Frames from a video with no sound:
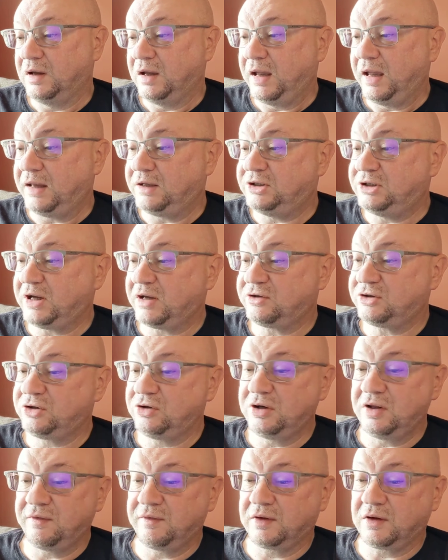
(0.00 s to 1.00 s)
It
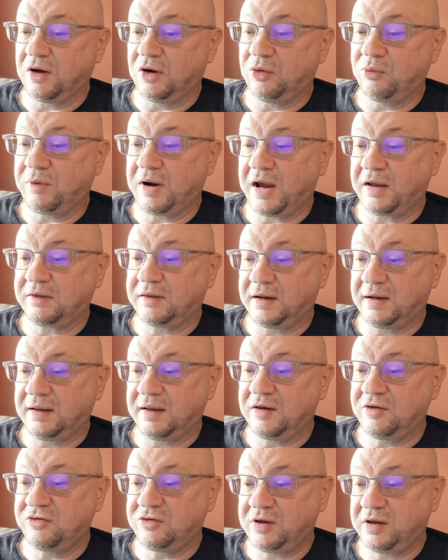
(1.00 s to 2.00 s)
gestured at the coat rack that
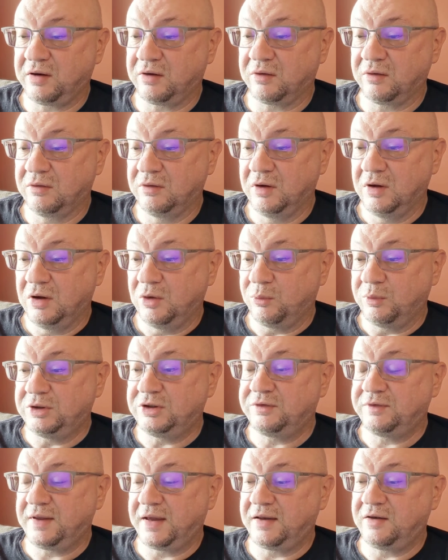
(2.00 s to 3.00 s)
led us here,
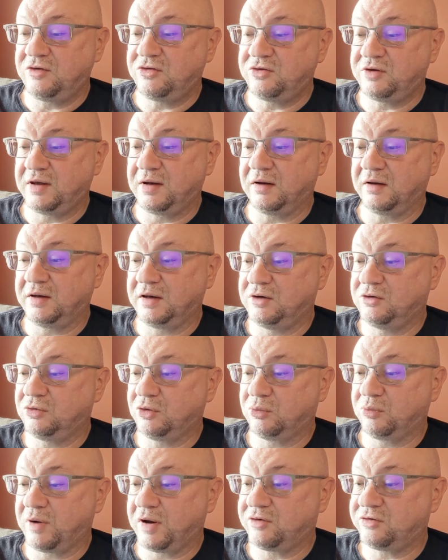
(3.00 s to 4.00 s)
which then settled into
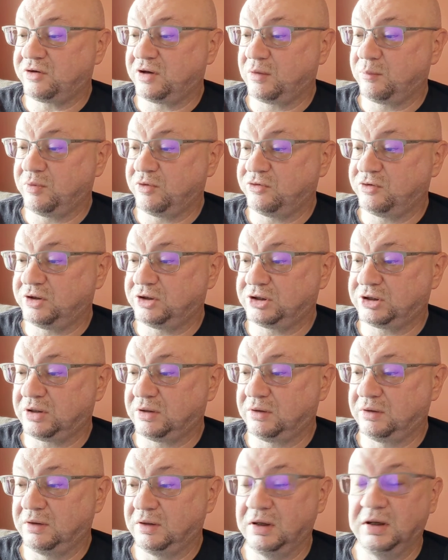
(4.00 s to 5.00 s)
a resting
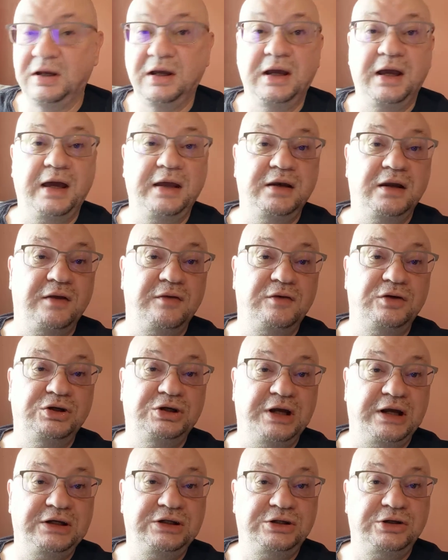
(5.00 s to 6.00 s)
position. Another
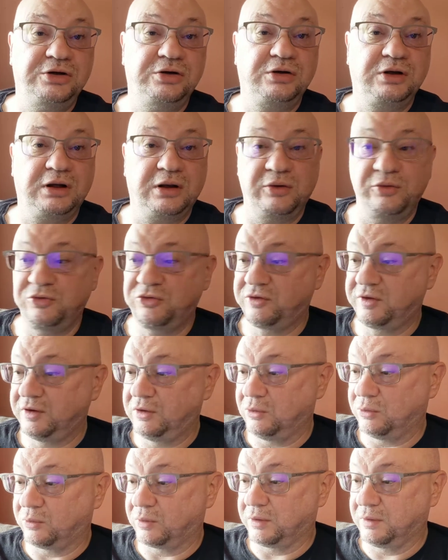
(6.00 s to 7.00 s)
gesture closed the
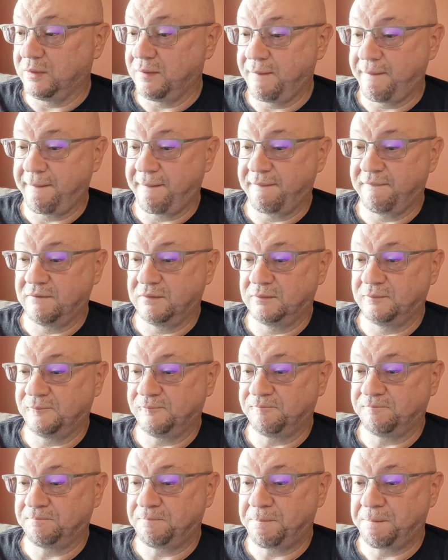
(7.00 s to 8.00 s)
door.
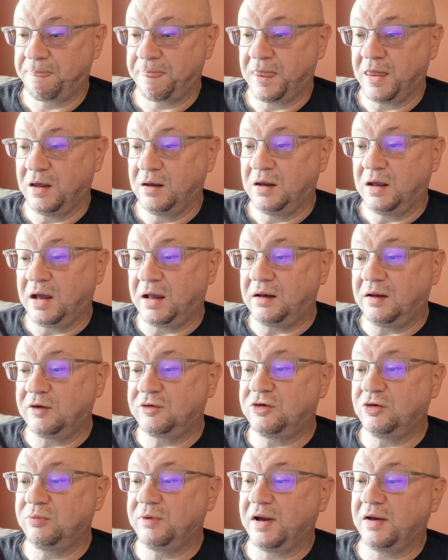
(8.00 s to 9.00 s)
I
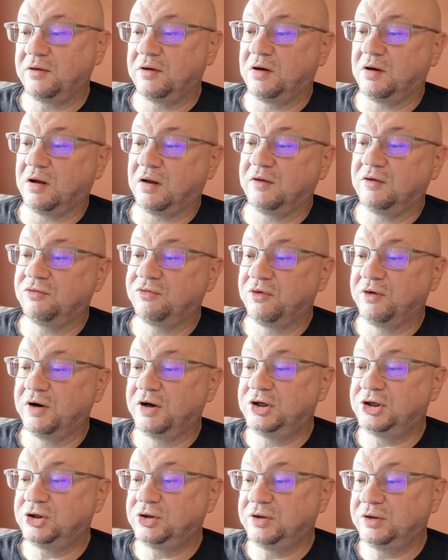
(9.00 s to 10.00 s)
looked around and all the
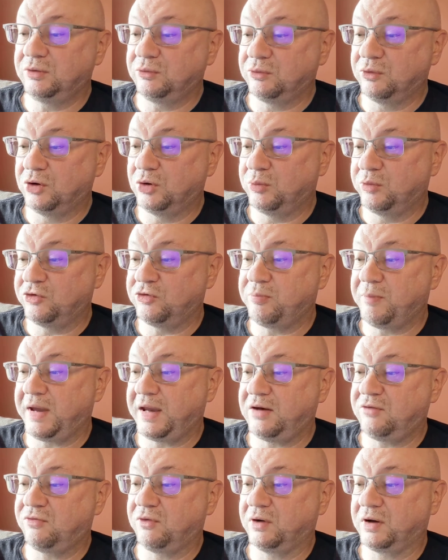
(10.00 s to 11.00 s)
furniture in the room was
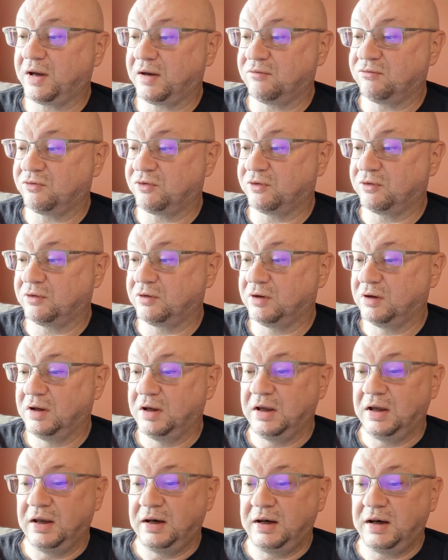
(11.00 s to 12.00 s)
made for comfort.
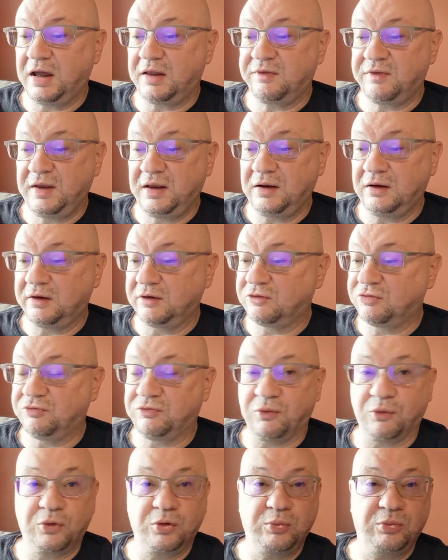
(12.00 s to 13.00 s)
Nothing looked
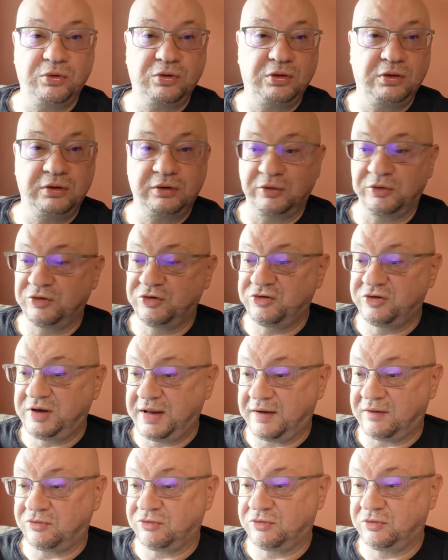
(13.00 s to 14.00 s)
formal or
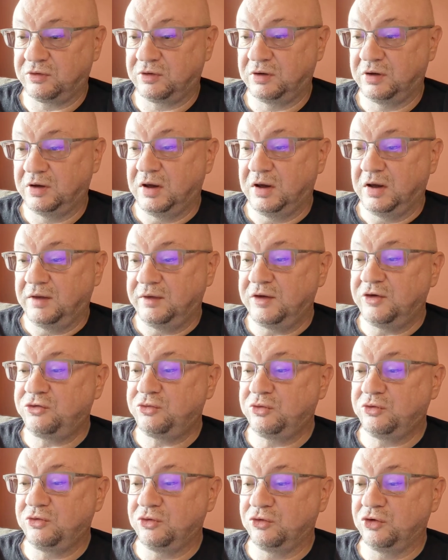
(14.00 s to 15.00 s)
stiff.
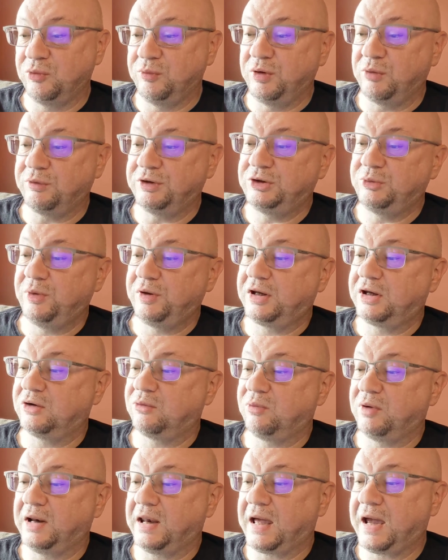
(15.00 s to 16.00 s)
This was a room in which we
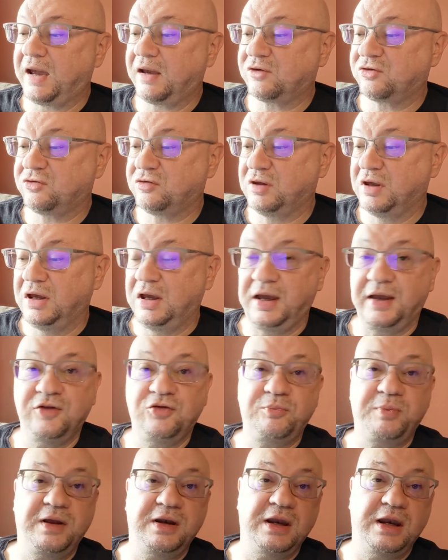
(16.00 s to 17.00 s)
could relax and
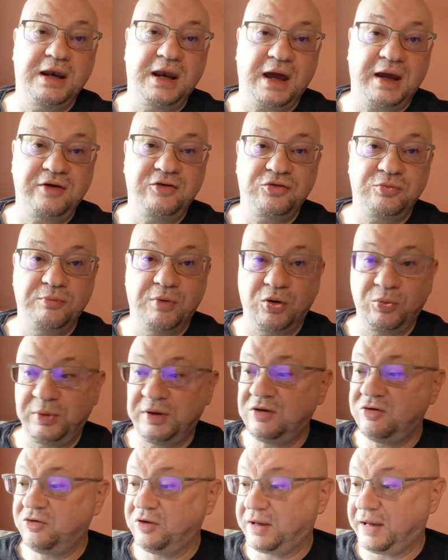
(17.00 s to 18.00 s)
spend a nice
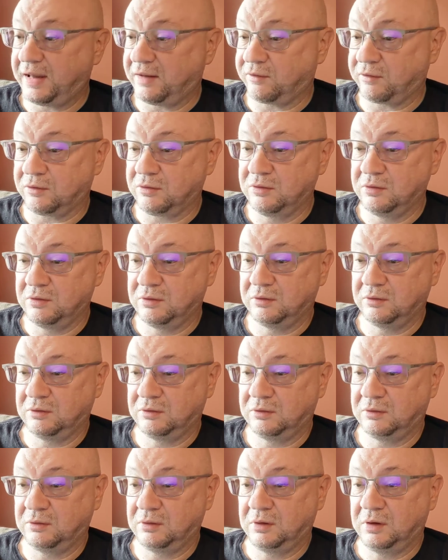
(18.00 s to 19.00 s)
moment together.
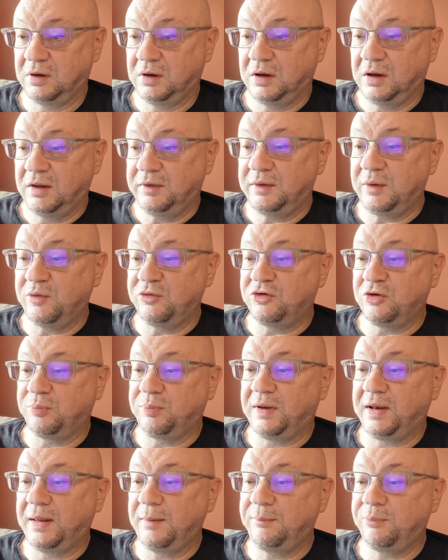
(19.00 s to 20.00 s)
There was a
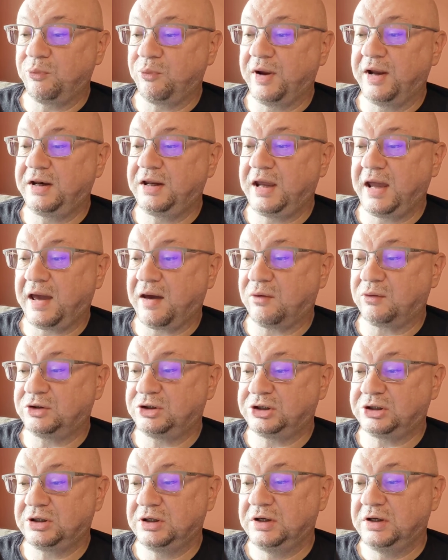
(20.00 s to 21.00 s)
plump red
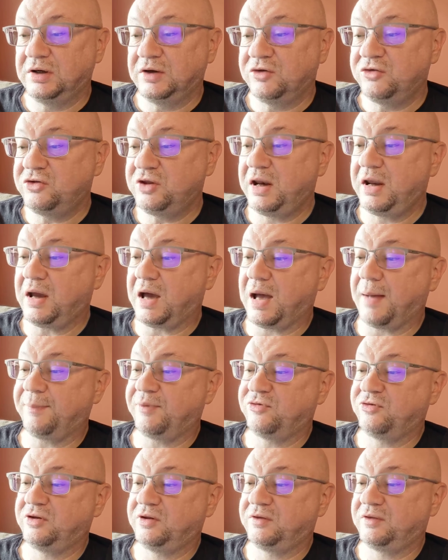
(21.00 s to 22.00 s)
couch sitting
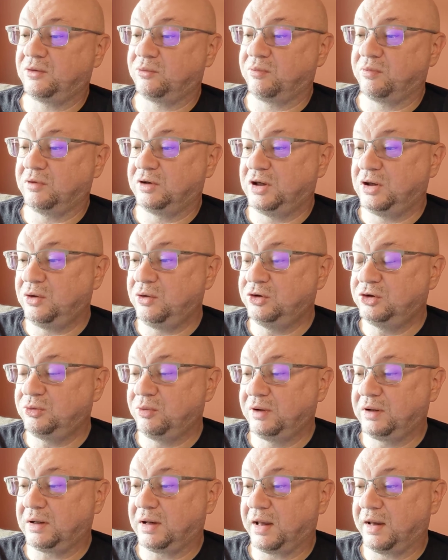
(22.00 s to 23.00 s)
opposite the huge
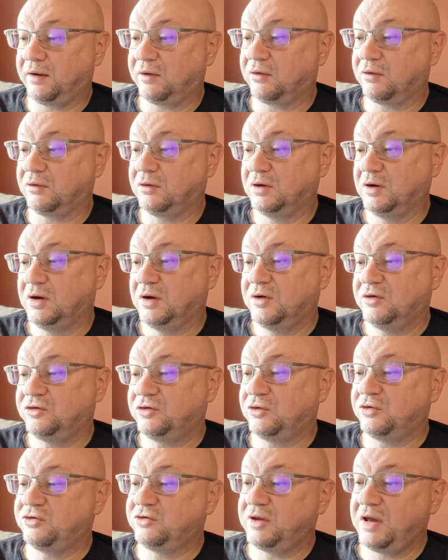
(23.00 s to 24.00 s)
recliner,
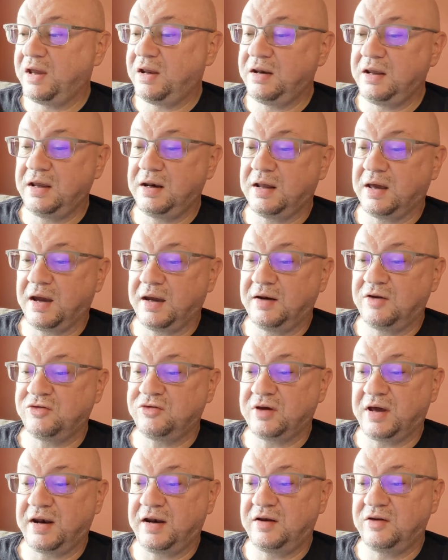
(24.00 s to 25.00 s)
so Sandy and I
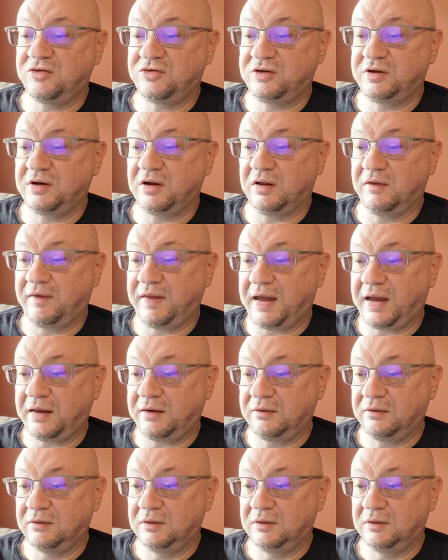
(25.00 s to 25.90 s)
decided to sit on that.